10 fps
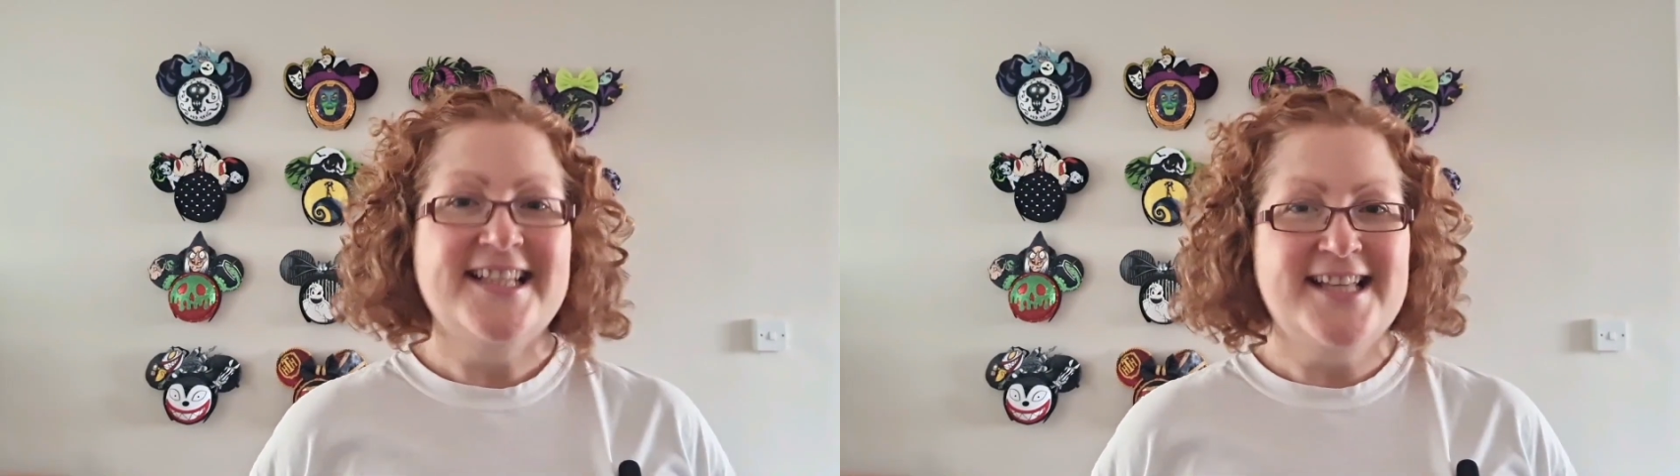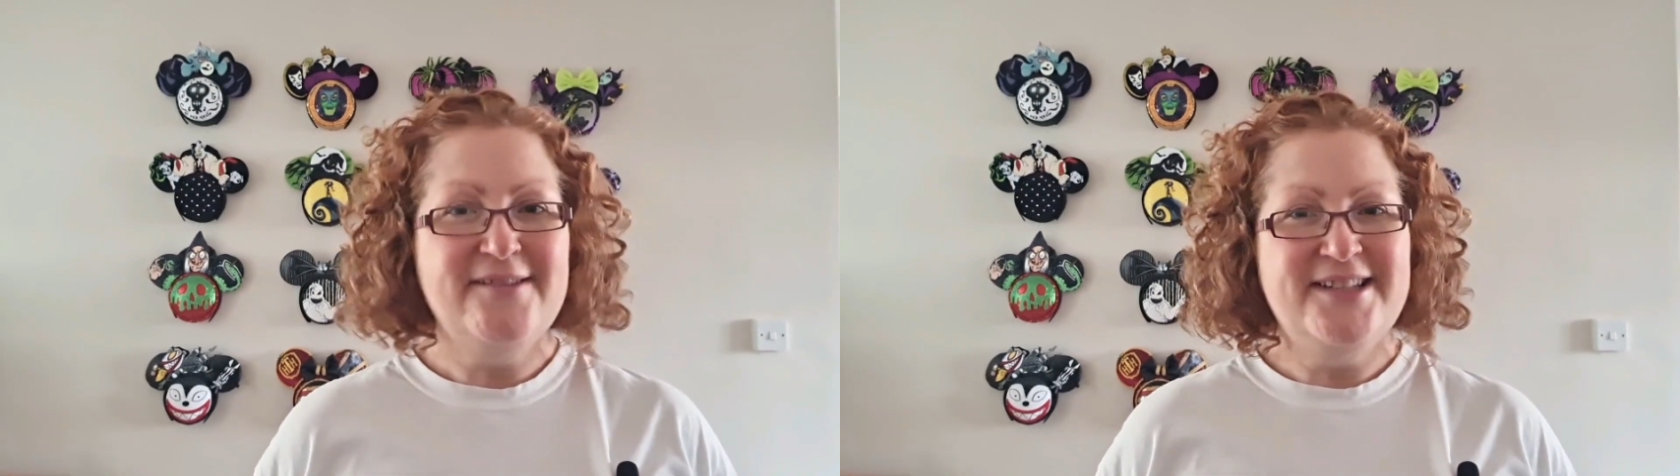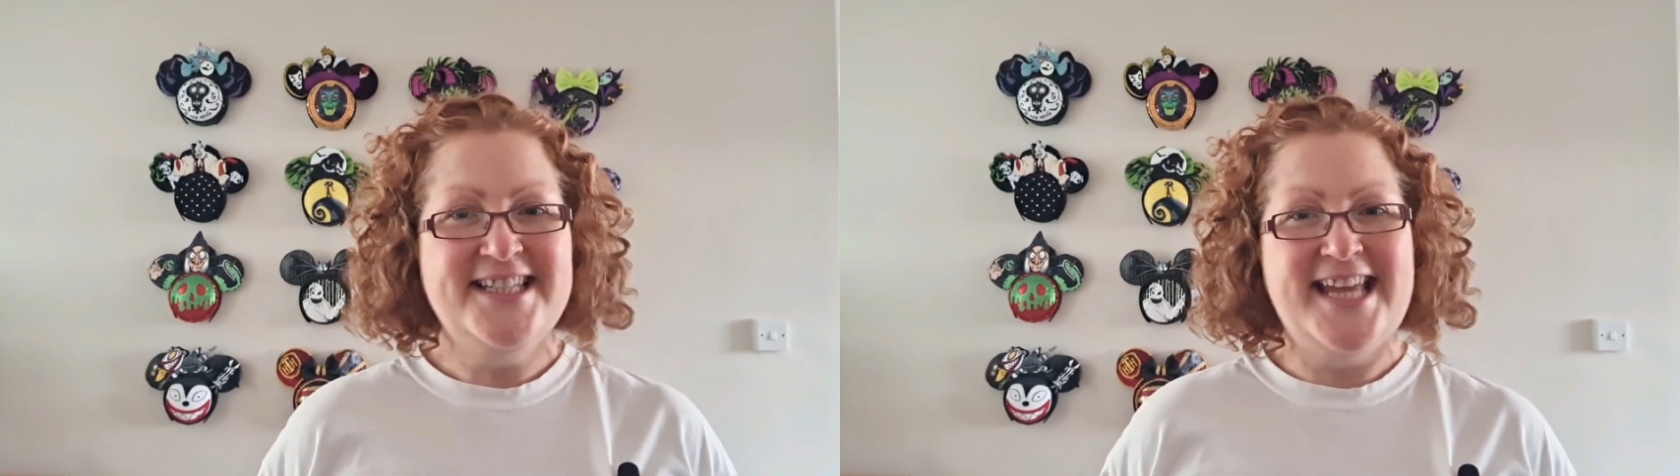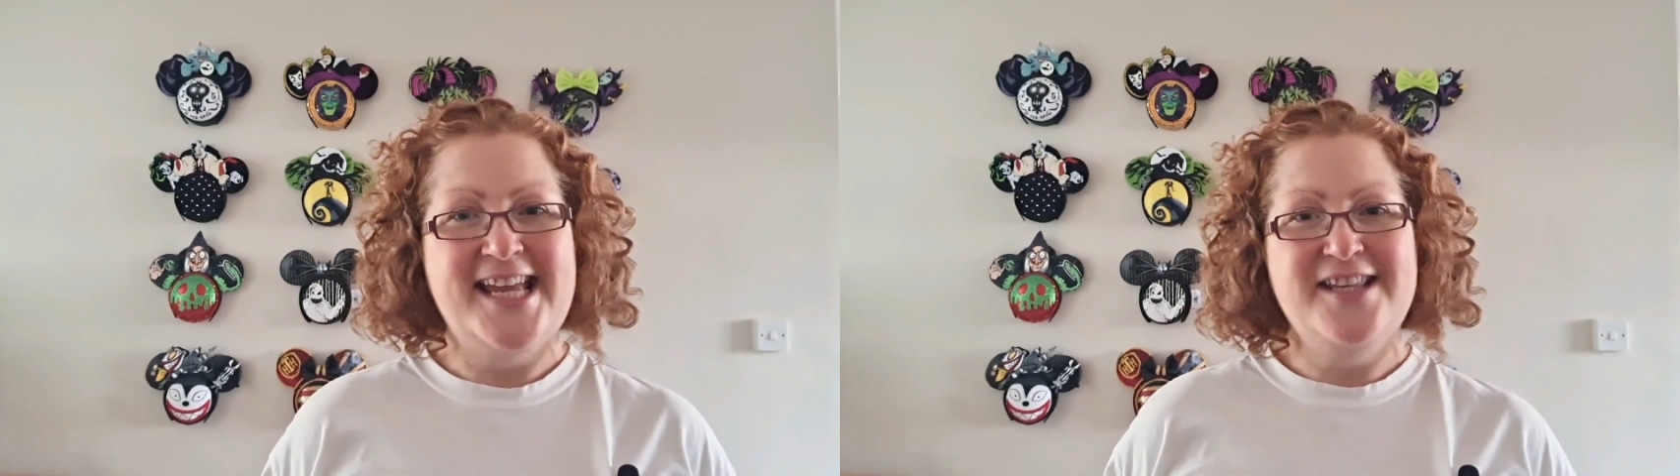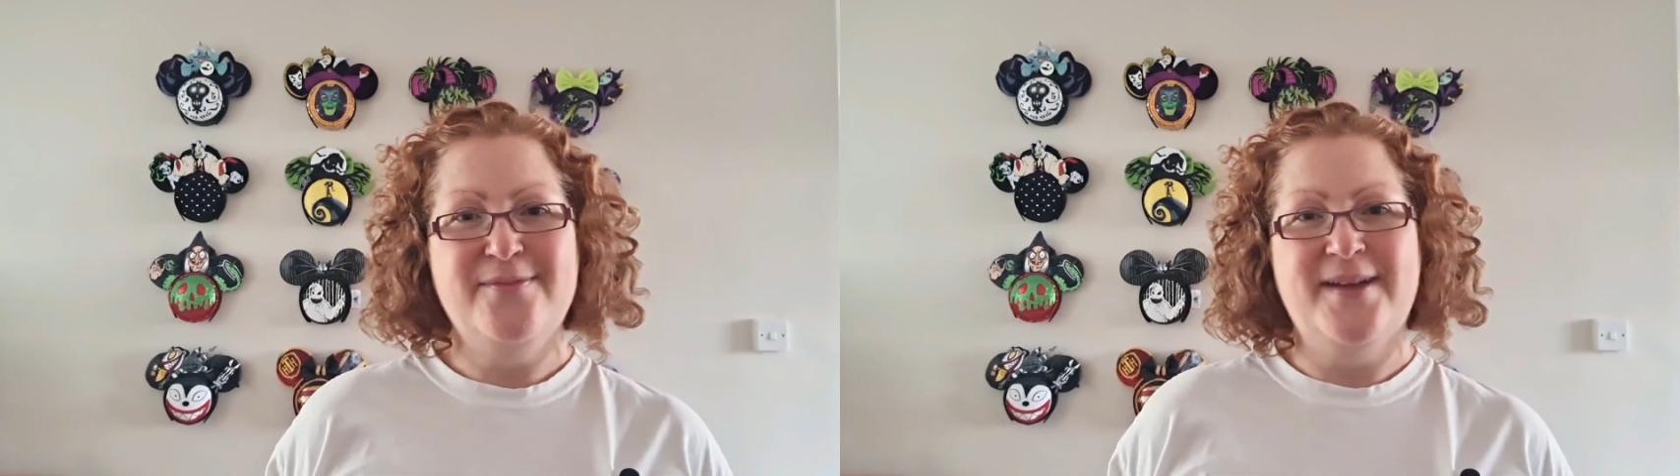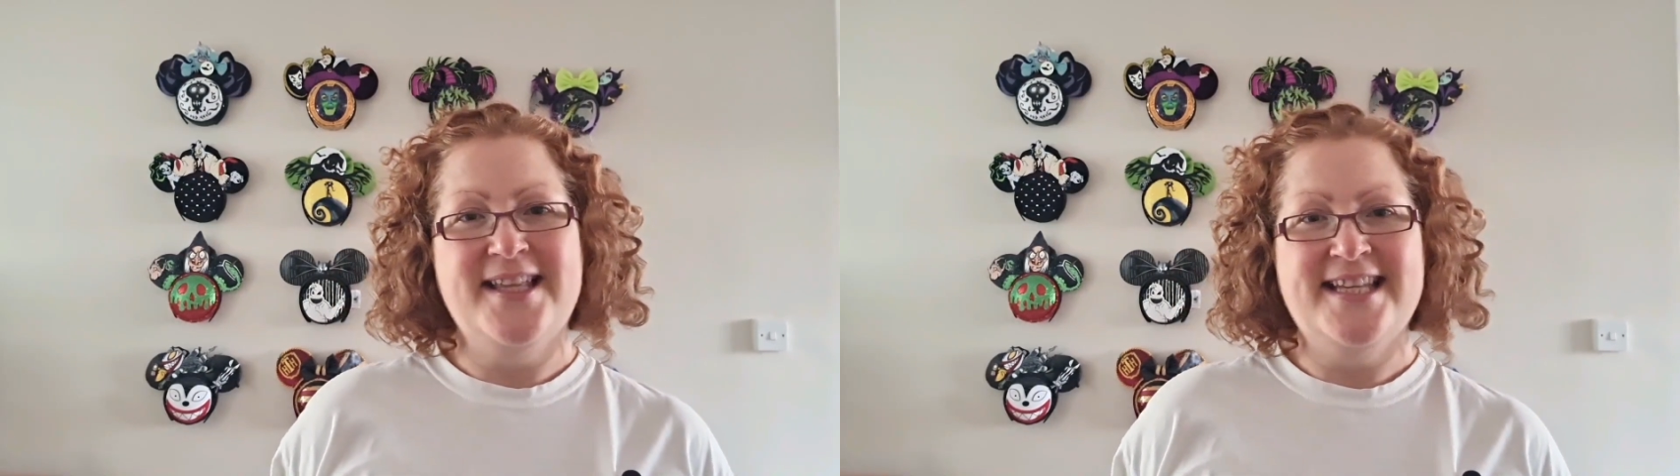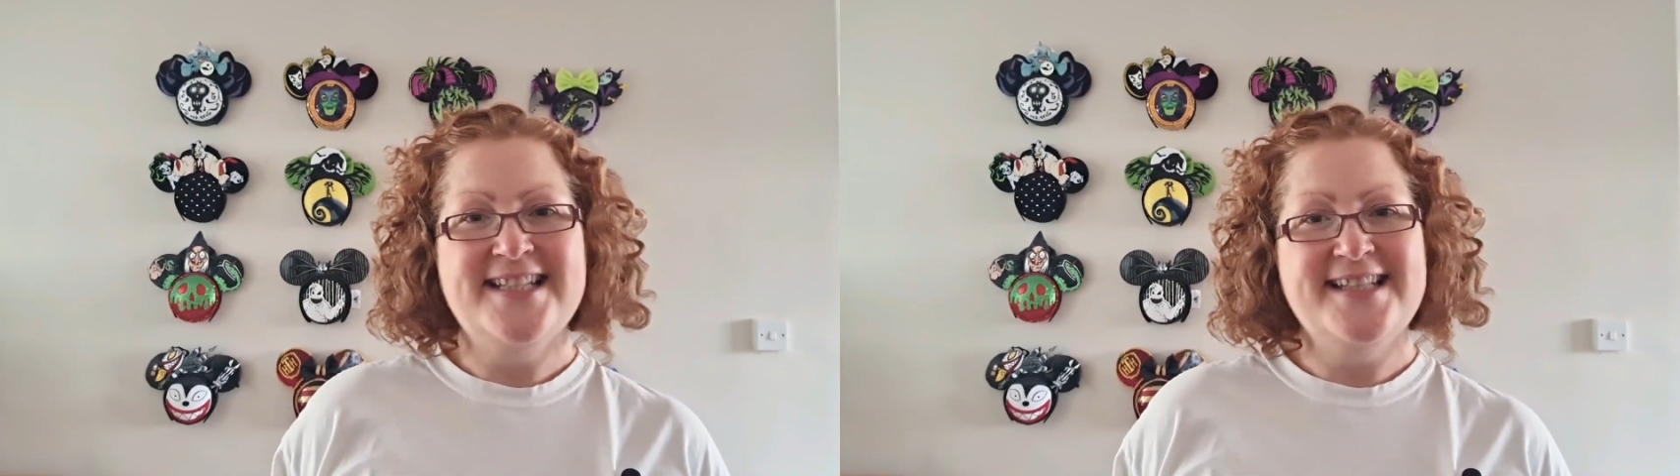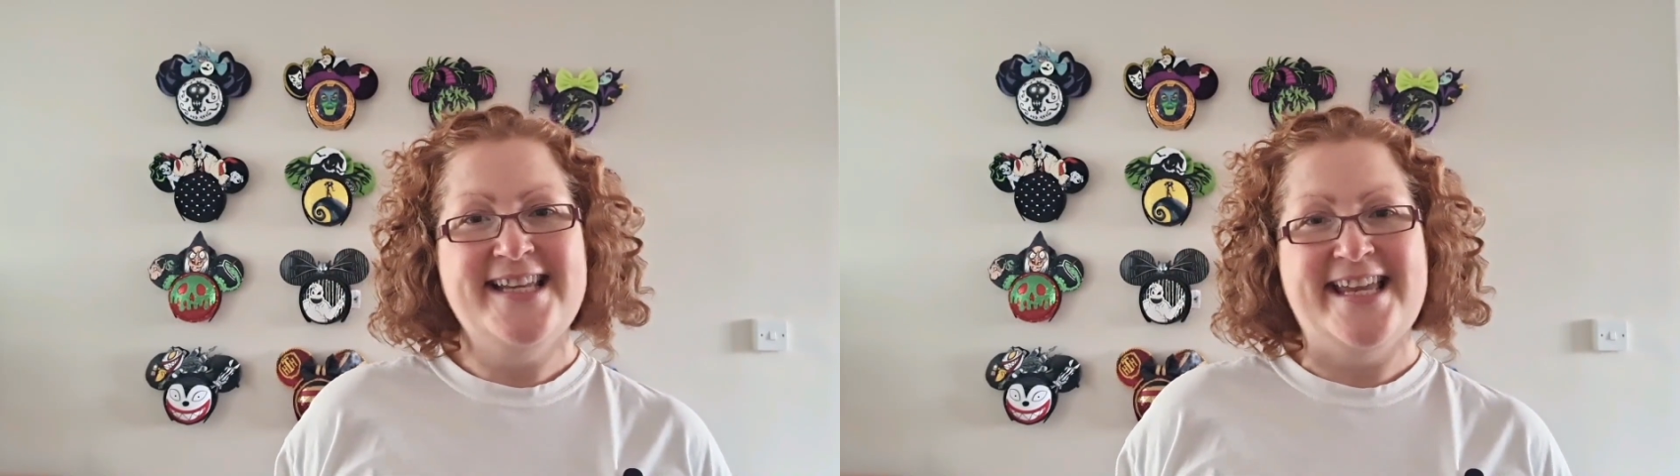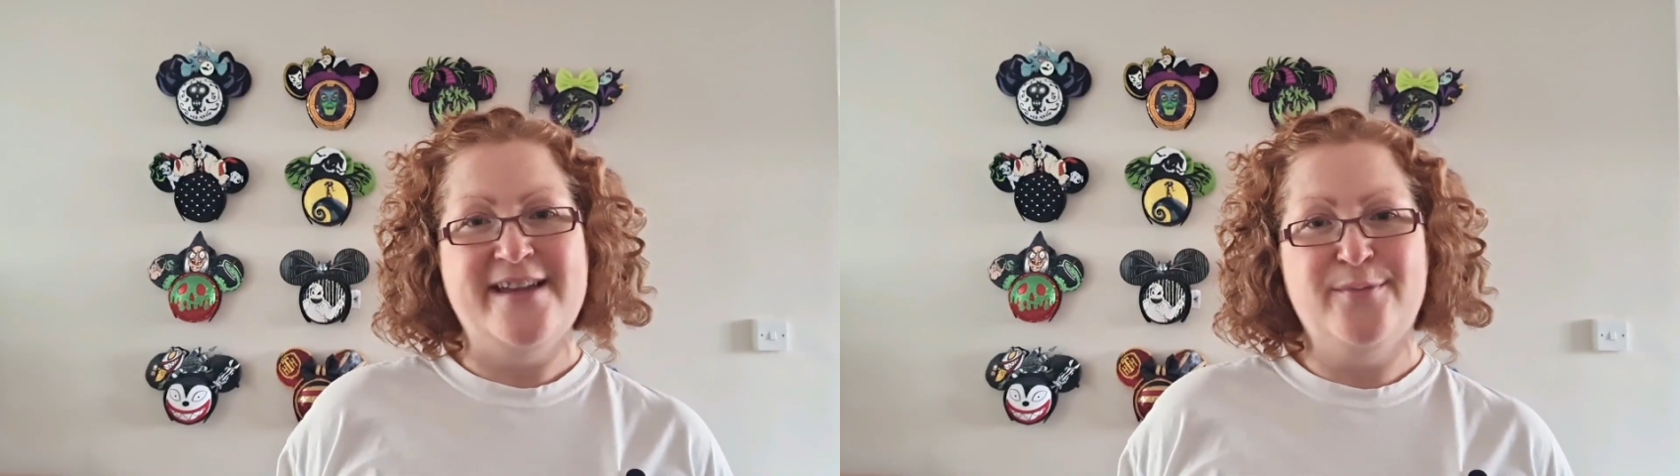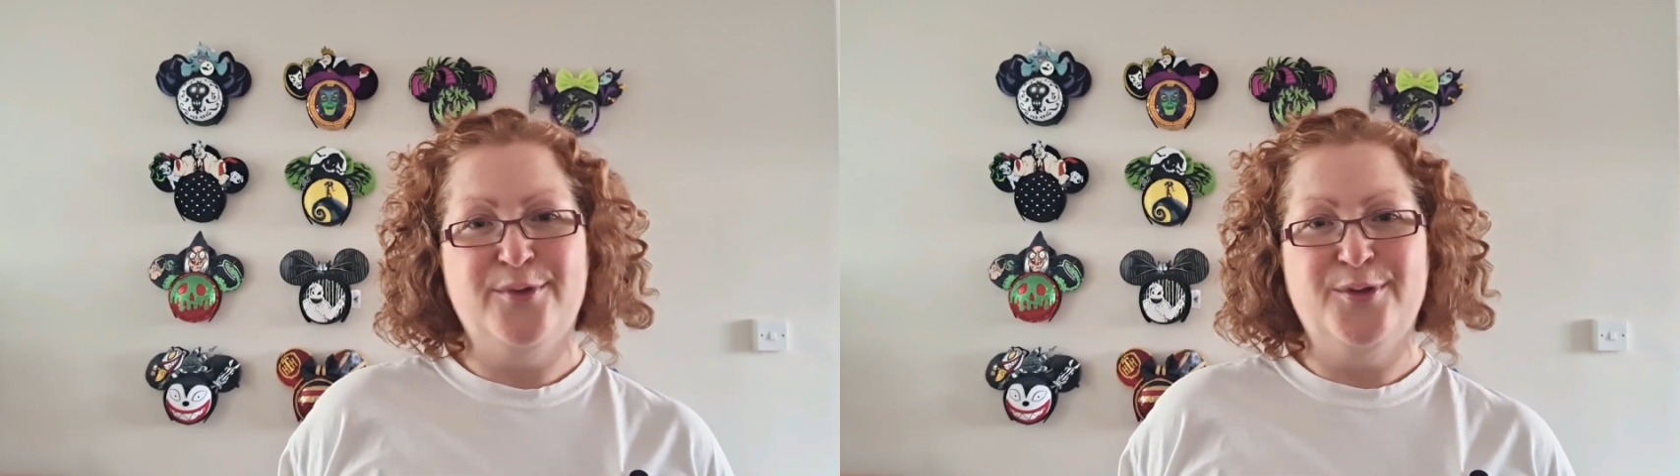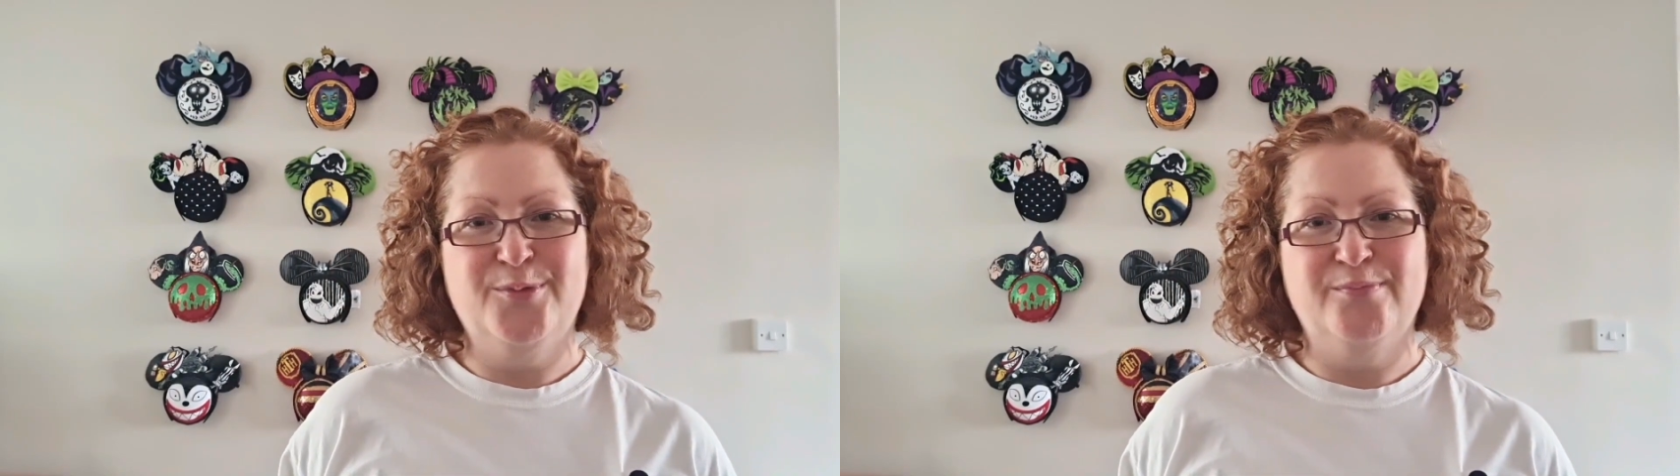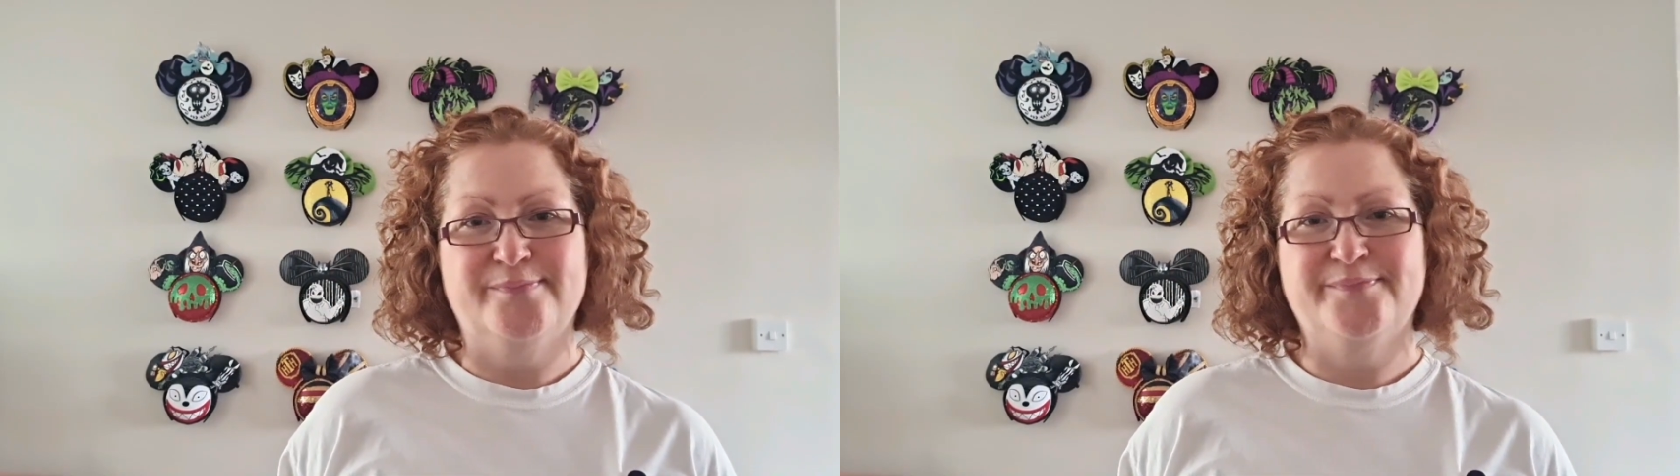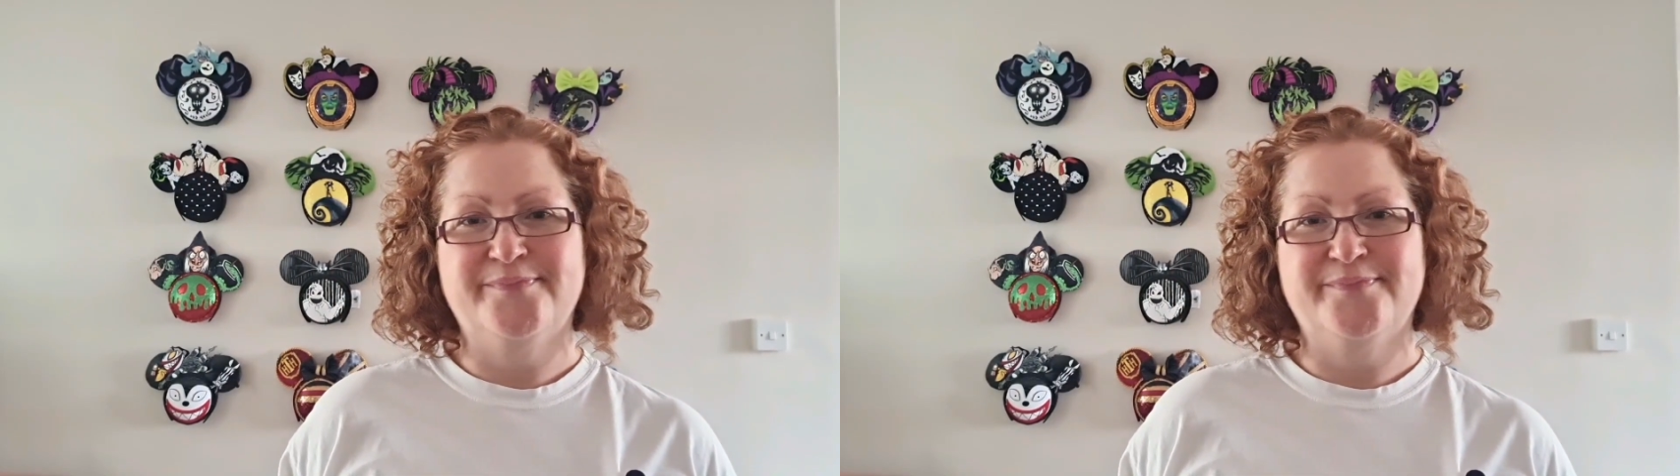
Time to change my Disney ear wool.